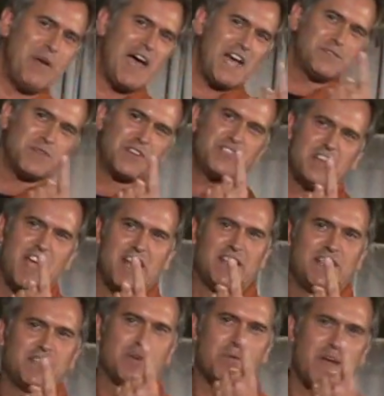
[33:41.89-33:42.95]
Patrick
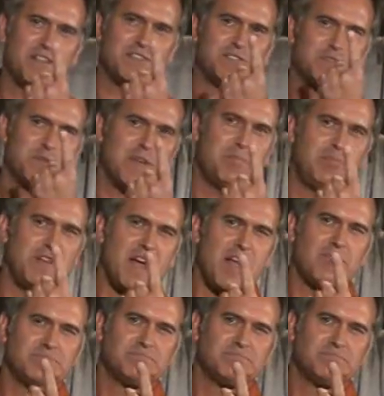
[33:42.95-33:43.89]
Shanley to write the screenplay.